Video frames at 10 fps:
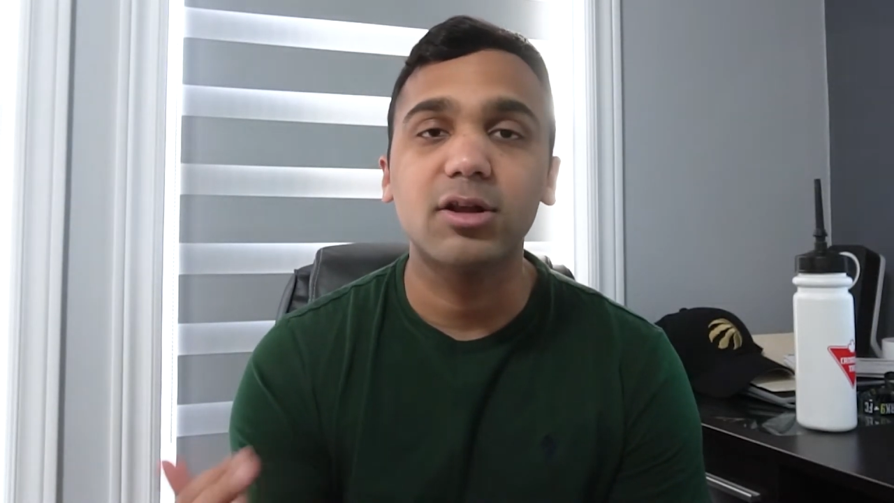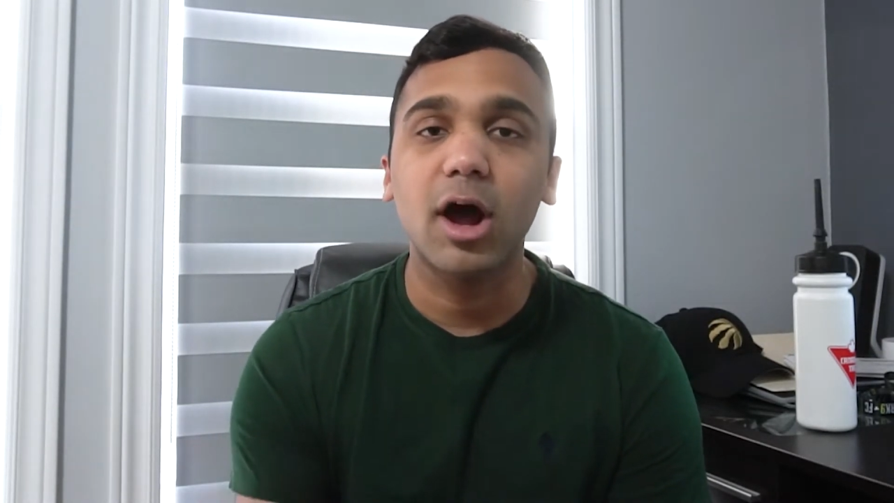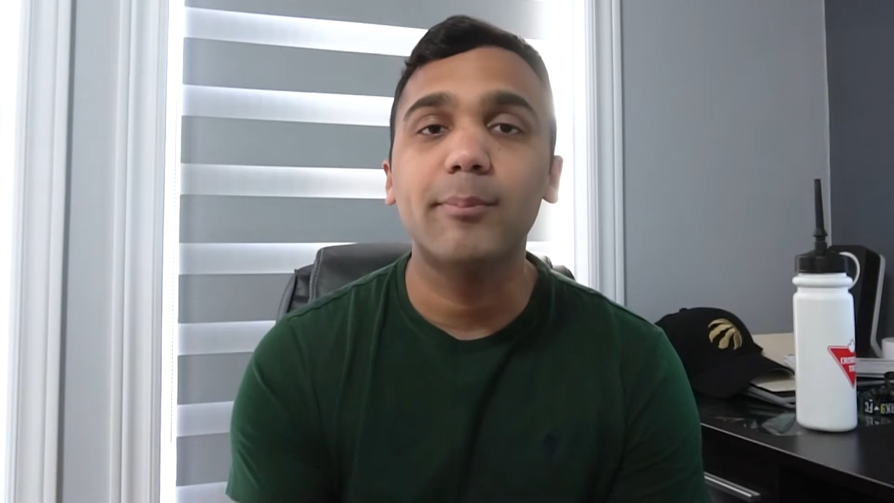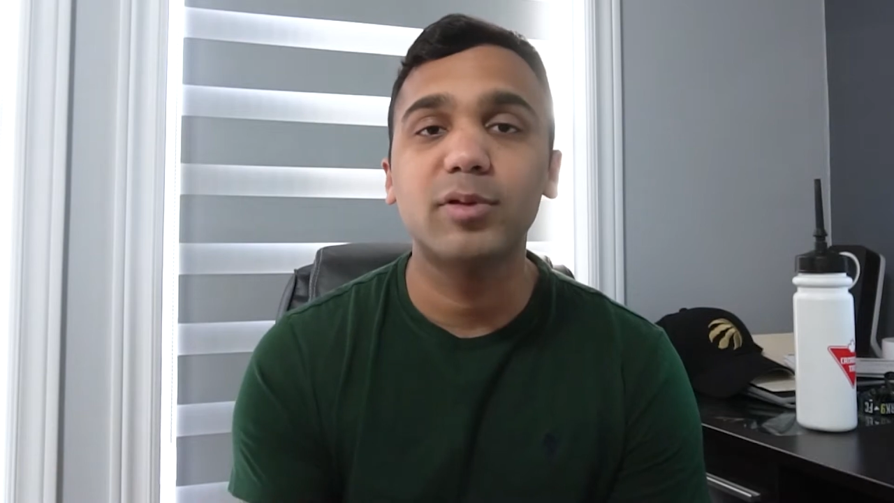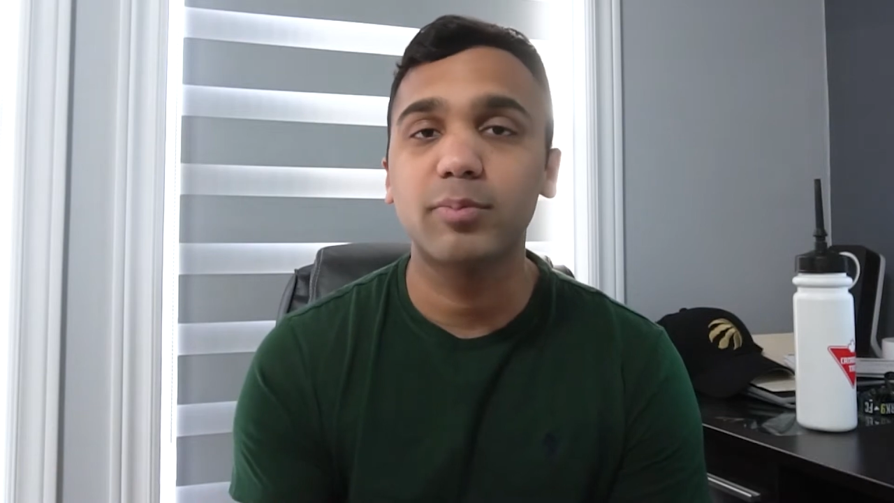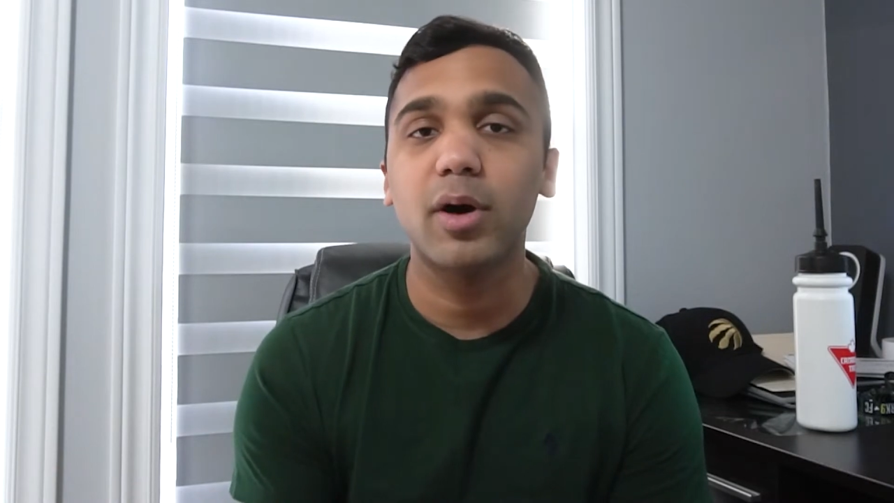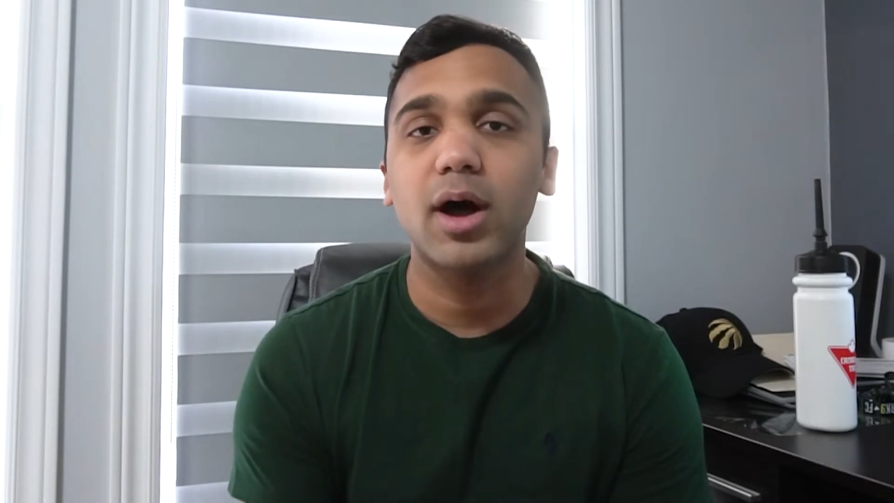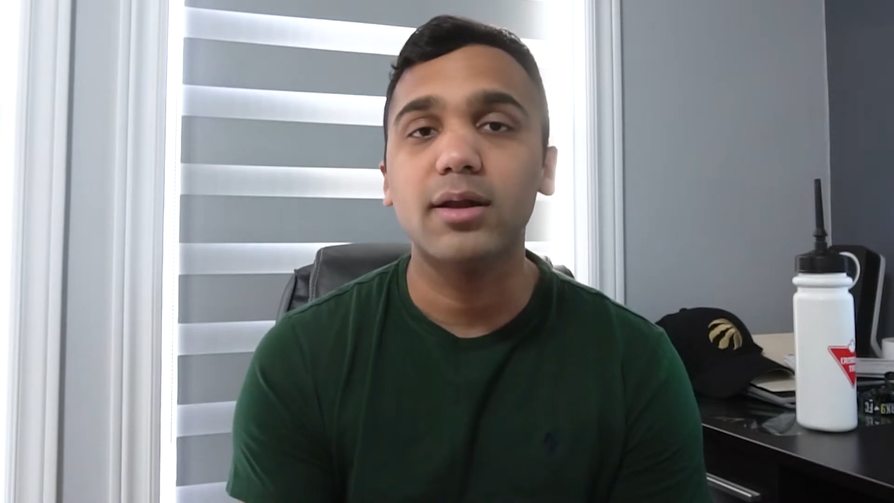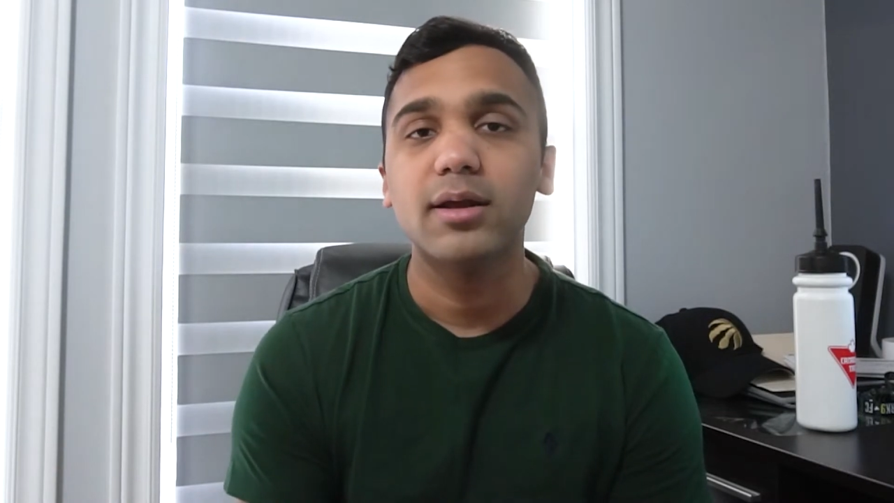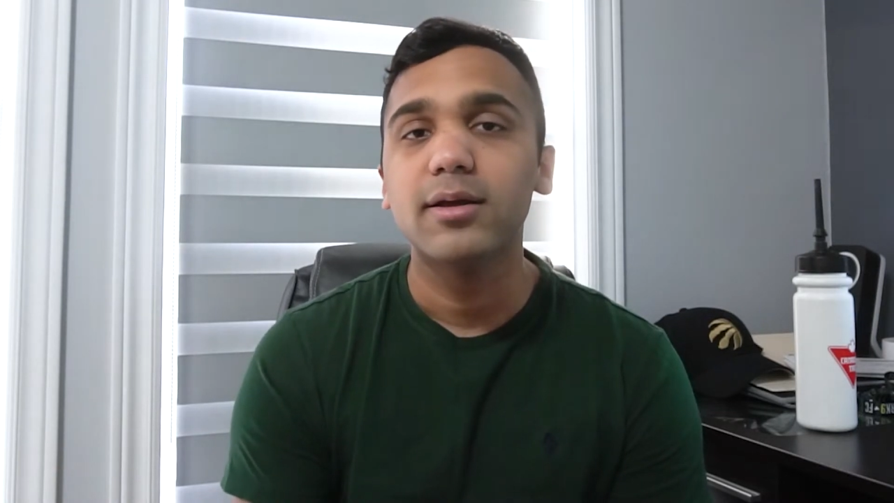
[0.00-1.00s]
top
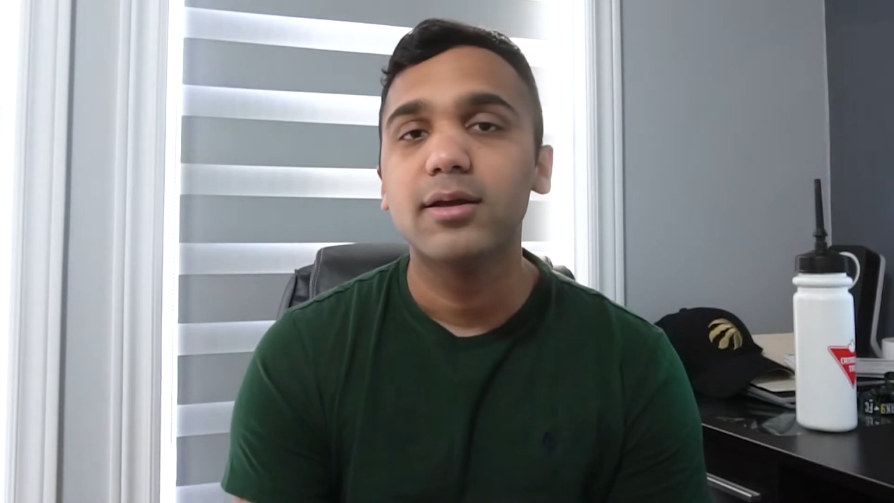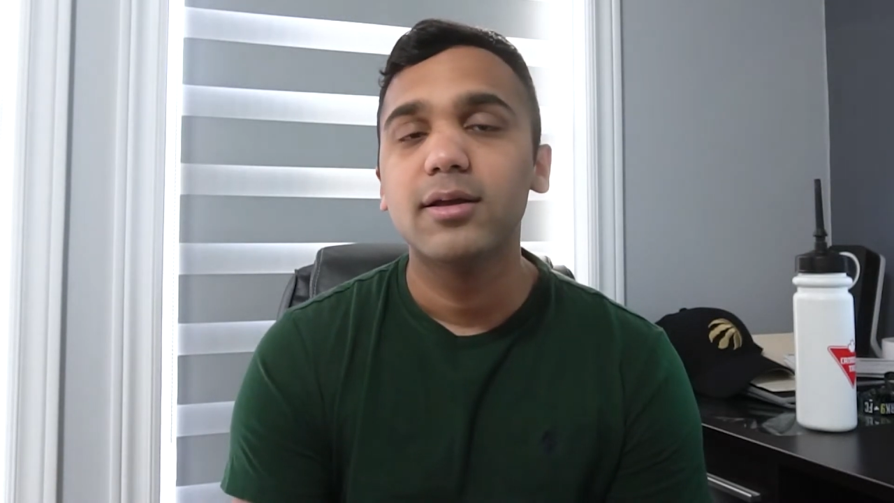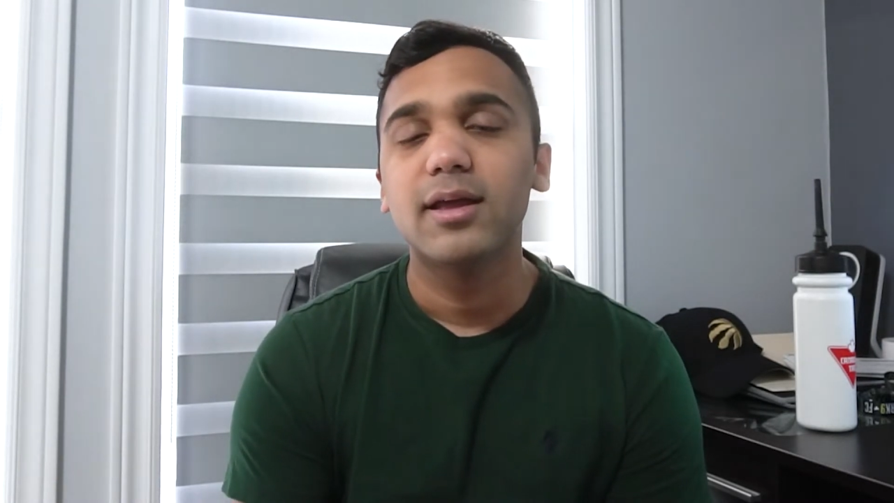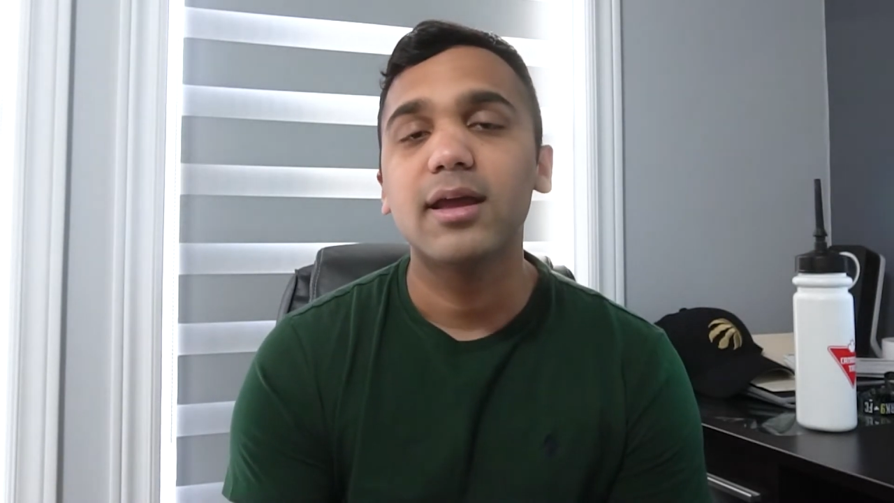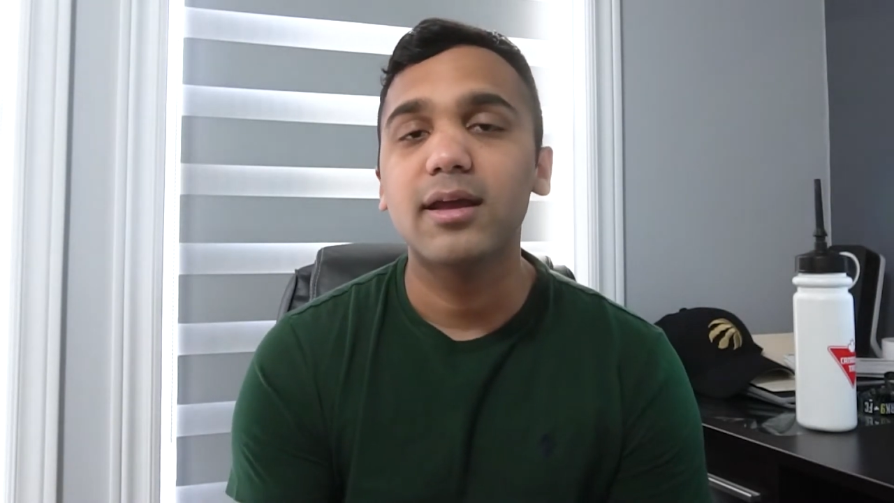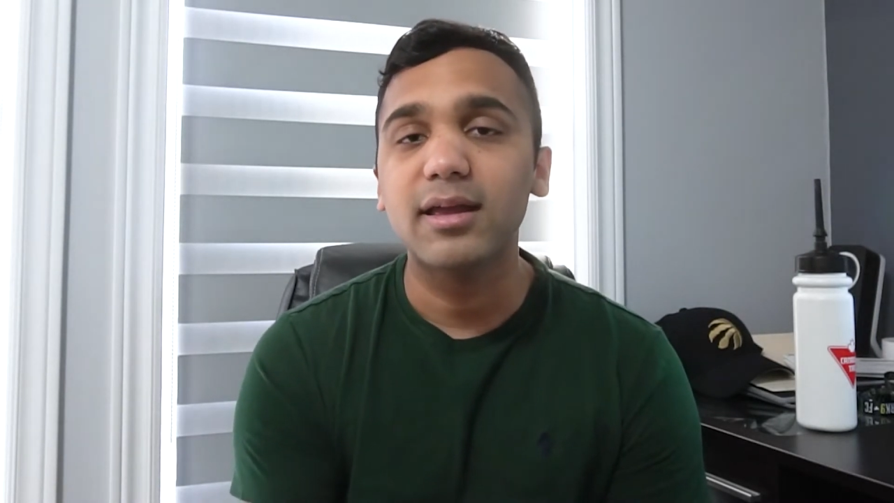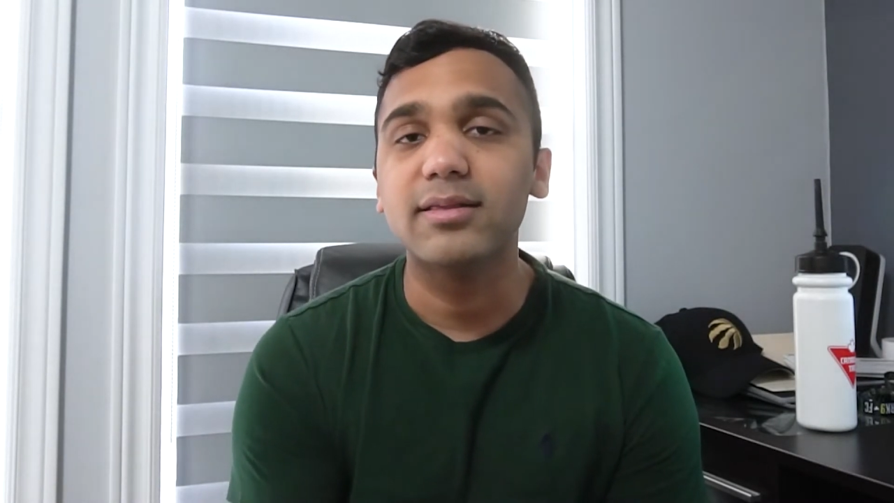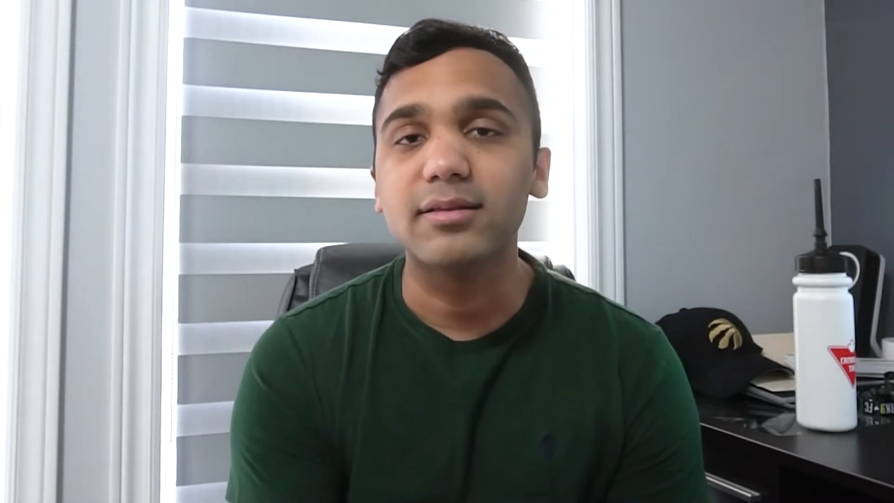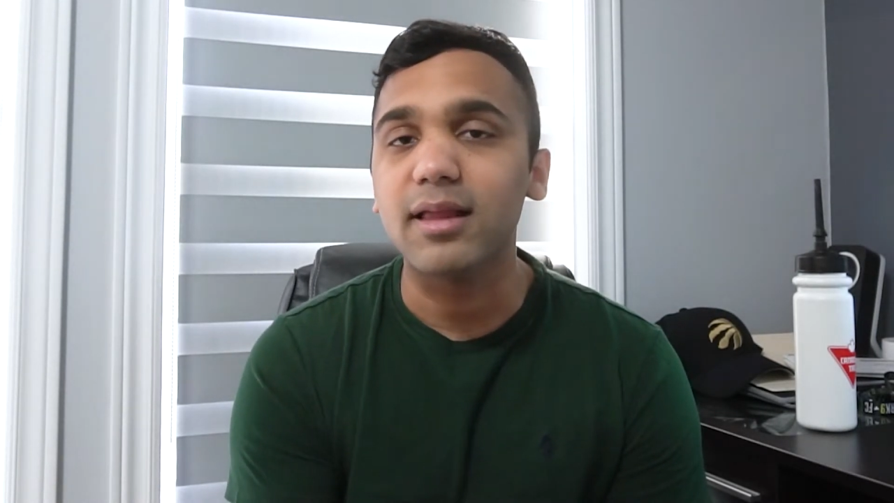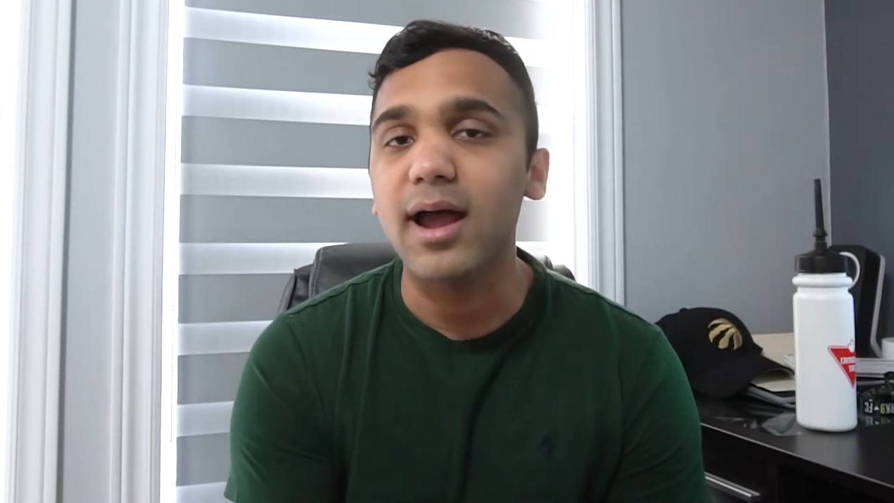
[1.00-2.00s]
spot
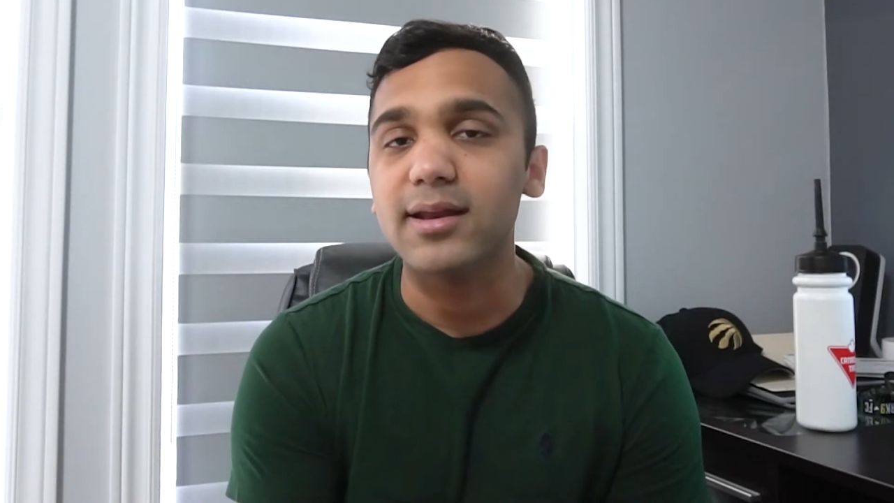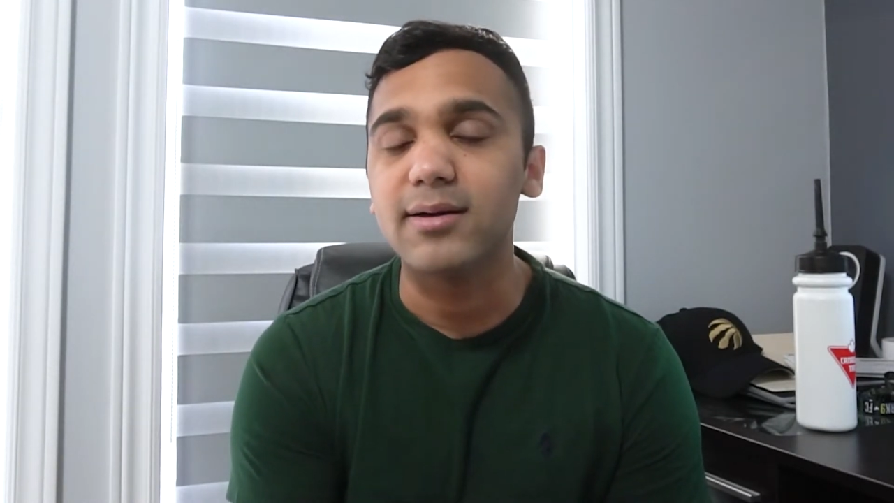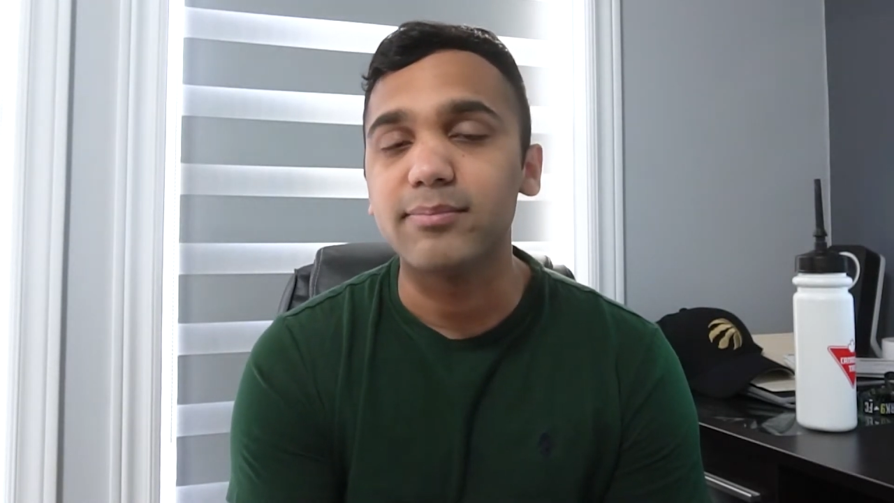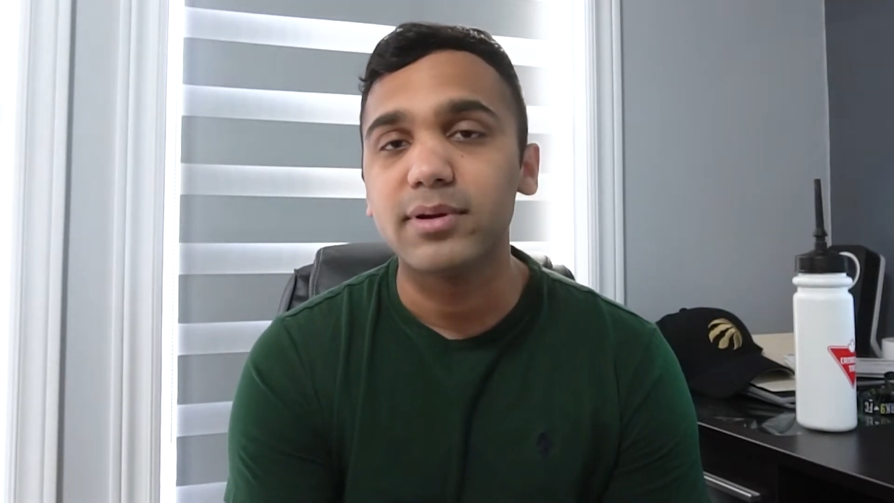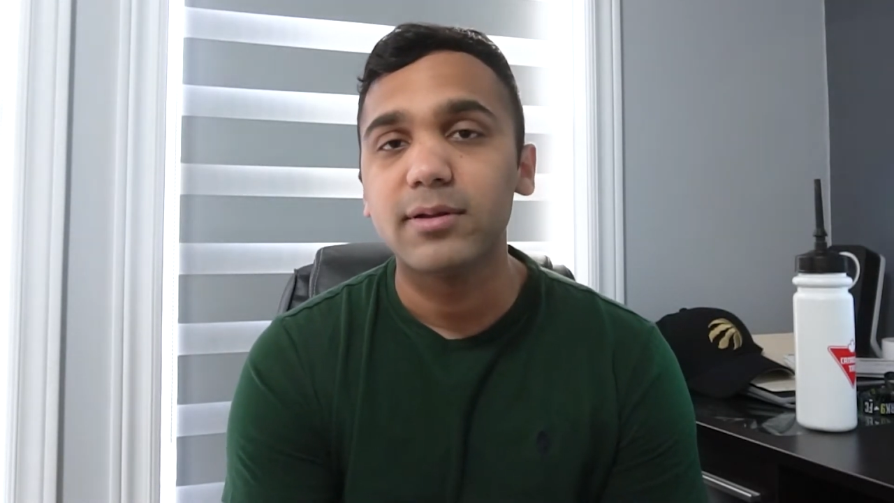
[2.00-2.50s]
in the lineup